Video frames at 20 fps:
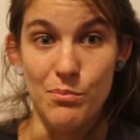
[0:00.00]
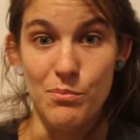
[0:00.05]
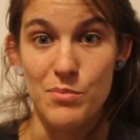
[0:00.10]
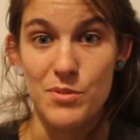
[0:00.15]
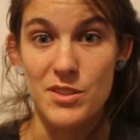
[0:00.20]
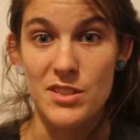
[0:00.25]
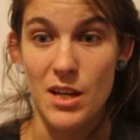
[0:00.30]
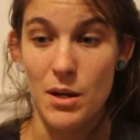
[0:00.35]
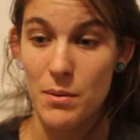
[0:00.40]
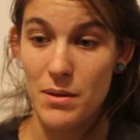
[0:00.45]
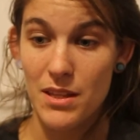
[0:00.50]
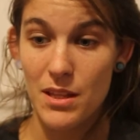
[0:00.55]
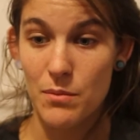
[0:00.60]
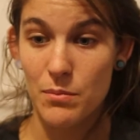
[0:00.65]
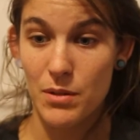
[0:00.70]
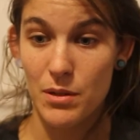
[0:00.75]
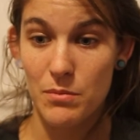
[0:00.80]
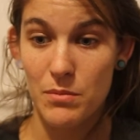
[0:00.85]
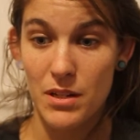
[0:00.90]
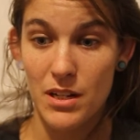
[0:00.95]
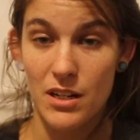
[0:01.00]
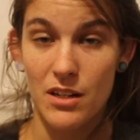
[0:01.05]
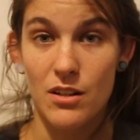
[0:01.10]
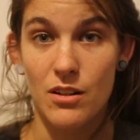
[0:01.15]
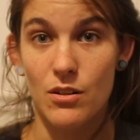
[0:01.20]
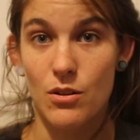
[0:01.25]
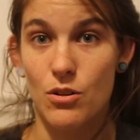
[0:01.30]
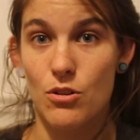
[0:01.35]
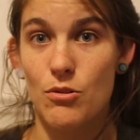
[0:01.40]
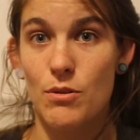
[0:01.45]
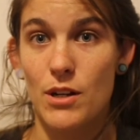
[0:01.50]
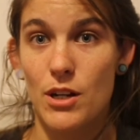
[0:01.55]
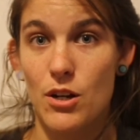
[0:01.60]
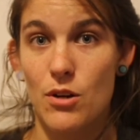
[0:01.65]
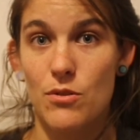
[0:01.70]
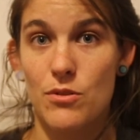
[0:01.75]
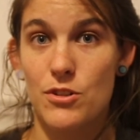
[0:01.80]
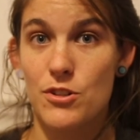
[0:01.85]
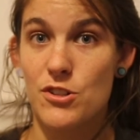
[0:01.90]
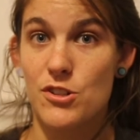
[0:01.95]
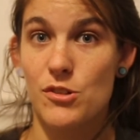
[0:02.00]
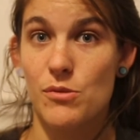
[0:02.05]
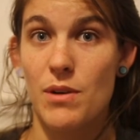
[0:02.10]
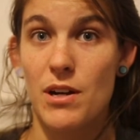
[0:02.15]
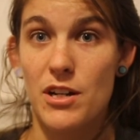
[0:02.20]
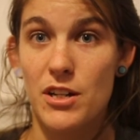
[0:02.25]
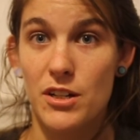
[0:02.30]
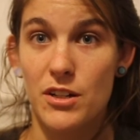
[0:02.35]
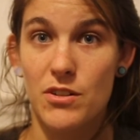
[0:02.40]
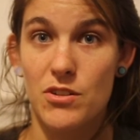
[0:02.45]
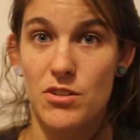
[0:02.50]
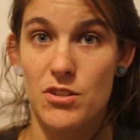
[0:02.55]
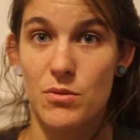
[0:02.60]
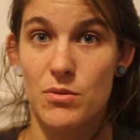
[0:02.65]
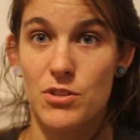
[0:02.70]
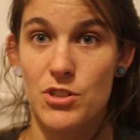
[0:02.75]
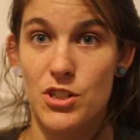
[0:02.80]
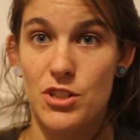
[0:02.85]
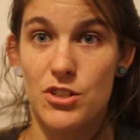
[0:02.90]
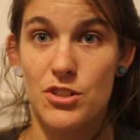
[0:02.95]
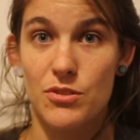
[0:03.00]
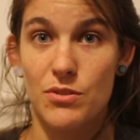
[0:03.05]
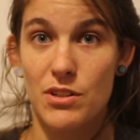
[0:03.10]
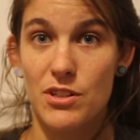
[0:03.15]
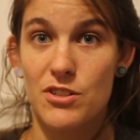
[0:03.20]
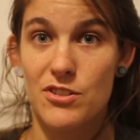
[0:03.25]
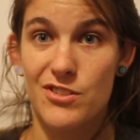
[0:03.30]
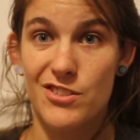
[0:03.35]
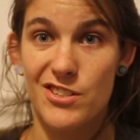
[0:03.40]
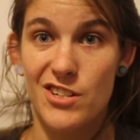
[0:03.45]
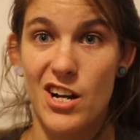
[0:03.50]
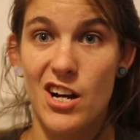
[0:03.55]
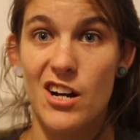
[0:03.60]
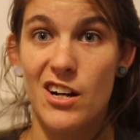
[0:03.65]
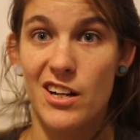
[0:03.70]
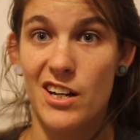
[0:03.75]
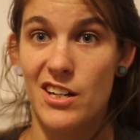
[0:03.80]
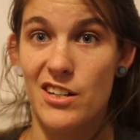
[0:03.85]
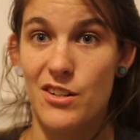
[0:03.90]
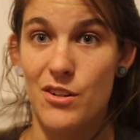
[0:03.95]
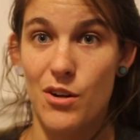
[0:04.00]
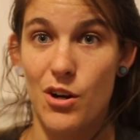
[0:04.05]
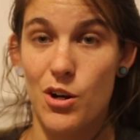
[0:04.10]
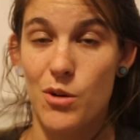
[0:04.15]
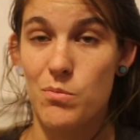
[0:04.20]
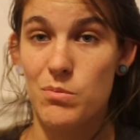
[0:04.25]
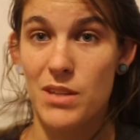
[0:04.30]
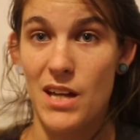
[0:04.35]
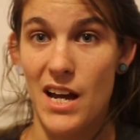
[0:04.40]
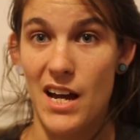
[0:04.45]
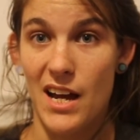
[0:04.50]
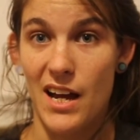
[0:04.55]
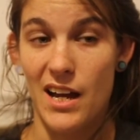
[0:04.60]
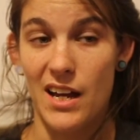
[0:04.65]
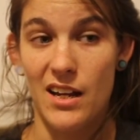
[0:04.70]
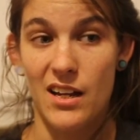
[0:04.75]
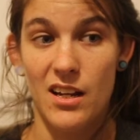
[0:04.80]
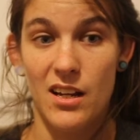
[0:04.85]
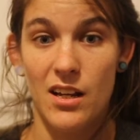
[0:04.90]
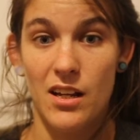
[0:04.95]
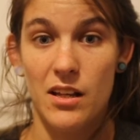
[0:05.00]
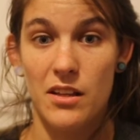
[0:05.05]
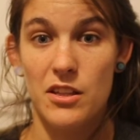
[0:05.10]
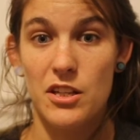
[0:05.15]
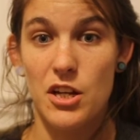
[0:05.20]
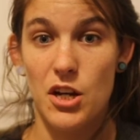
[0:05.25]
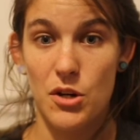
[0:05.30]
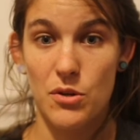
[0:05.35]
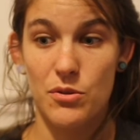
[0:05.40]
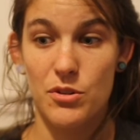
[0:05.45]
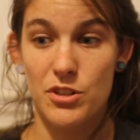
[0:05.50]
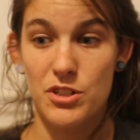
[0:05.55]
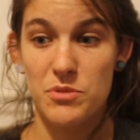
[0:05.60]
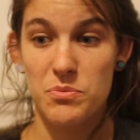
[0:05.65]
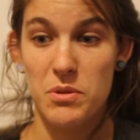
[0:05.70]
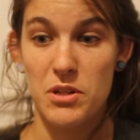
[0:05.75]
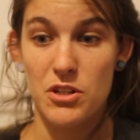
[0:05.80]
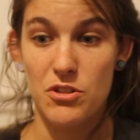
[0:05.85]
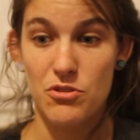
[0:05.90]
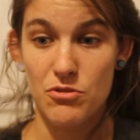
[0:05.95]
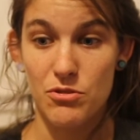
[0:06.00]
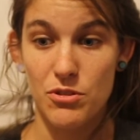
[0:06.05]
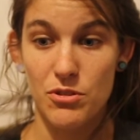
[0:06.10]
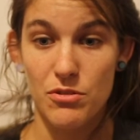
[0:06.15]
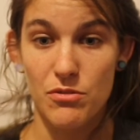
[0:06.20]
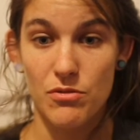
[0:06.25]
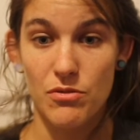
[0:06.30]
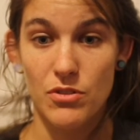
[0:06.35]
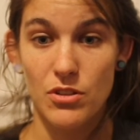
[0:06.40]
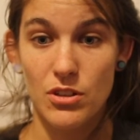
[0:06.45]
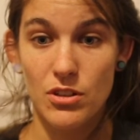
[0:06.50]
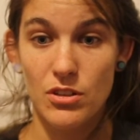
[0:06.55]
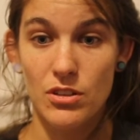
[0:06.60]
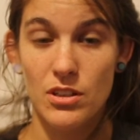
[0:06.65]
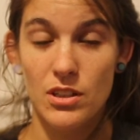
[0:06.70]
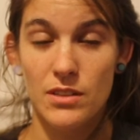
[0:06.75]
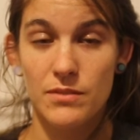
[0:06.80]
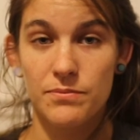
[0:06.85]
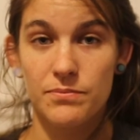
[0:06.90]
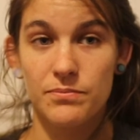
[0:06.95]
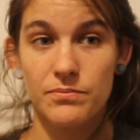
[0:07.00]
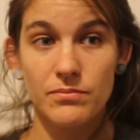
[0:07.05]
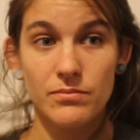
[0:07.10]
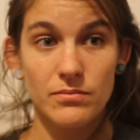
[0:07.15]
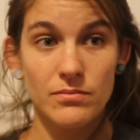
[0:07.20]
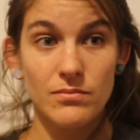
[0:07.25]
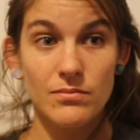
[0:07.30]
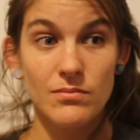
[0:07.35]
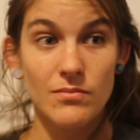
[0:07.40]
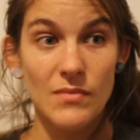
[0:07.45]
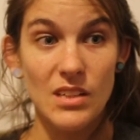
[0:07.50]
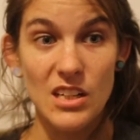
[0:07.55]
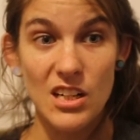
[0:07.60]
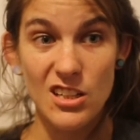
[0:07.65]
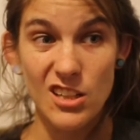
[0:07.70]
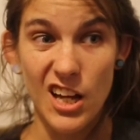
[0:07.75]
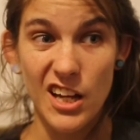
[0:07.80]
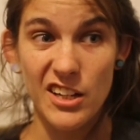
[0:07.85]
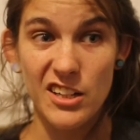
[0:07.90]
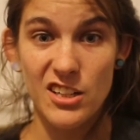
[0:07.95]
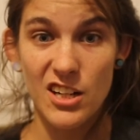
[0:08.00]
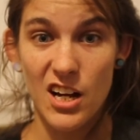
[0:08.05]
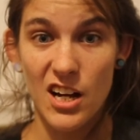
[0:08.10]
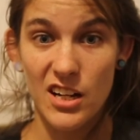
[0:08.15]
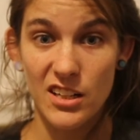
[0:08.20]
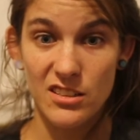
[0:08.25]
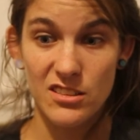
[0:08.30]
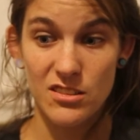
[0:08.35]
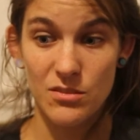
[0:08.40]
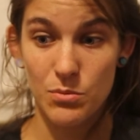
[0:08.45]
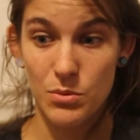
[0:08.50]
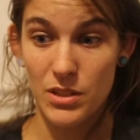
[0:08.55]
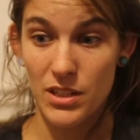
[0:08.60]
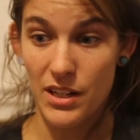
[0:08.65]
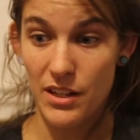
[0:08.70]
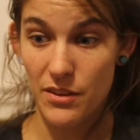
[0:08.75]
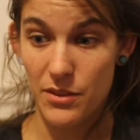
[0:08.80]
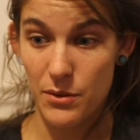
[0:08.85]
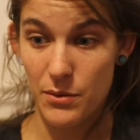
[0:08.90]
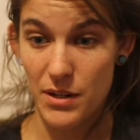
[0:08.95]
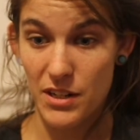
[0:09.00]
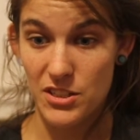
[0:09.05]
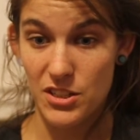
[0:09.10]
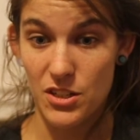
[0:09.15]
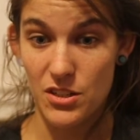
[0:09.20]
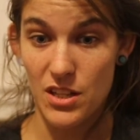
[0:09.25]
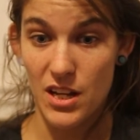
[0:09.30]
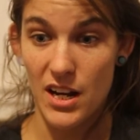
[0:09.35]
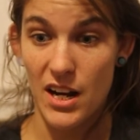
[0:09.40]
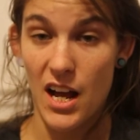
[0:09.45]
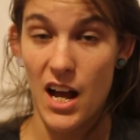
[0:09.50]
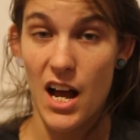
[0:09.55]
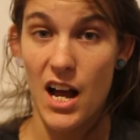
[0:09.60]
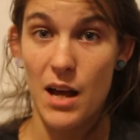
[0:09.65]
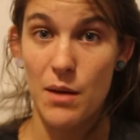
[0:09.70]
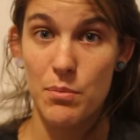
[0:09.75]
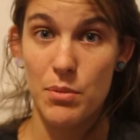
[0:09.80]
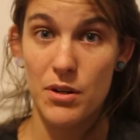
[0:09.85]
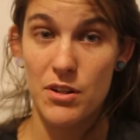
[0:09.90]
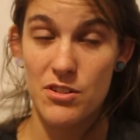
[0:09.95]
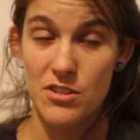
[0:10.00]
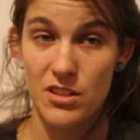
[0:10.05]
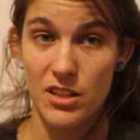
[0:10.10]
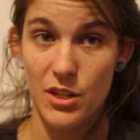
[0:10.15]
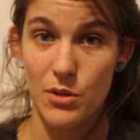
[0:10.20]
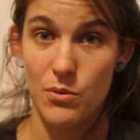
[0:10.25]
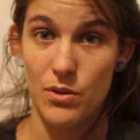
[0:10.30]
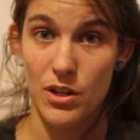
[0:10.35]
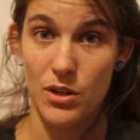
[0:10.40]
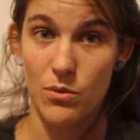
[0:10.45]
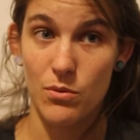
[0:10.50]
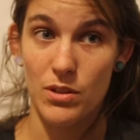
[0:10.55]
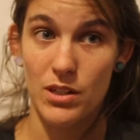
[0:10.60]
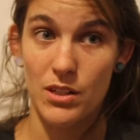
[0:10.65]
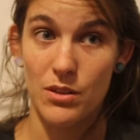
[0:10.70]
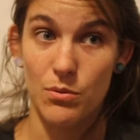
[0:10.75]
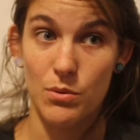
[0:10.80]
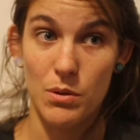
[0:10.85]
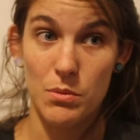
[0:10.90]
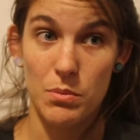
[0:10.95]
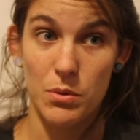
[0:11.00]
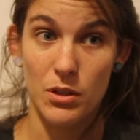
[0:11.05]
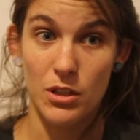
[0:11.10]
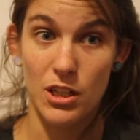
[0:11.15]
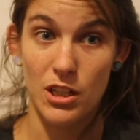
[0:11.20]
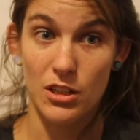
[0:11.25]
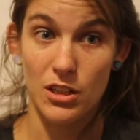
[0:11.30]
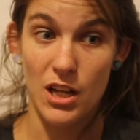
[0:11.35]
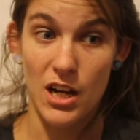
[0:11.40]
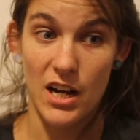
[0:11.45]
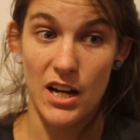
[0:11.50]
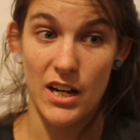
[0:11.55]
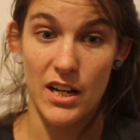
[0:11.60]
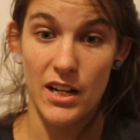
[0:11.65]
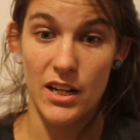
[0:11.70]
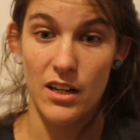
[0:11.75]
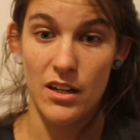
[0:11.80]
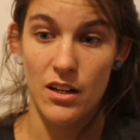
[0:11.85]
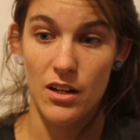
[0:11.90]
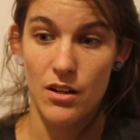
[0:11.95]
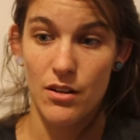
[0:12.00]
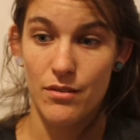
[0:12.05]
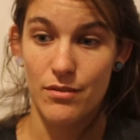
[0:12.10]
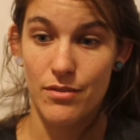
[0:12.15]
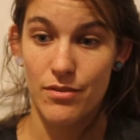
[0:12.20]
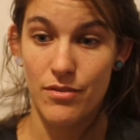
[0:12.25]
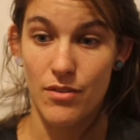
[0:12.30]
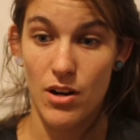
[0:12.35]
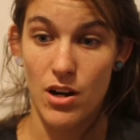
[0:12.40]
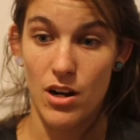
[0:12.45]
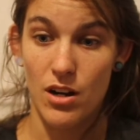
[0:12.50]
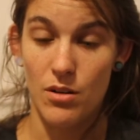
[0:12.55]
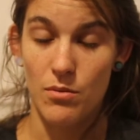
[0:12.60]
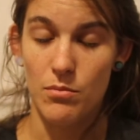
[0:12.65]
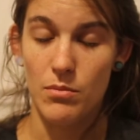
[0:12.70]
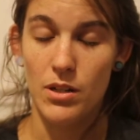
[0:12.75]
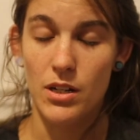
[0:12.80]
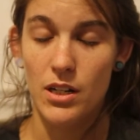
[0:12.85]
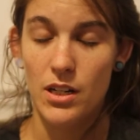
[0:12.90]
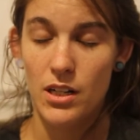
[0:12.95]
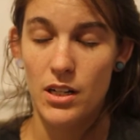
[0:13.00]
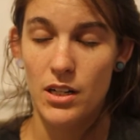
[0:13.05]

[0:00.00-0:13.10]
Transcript: some of them can be a quick owner surrender, or someone just surrenders the dog and you hope that the owner is being truthful. A lot of dogs with the rescue that I personally work with, we pull a lot from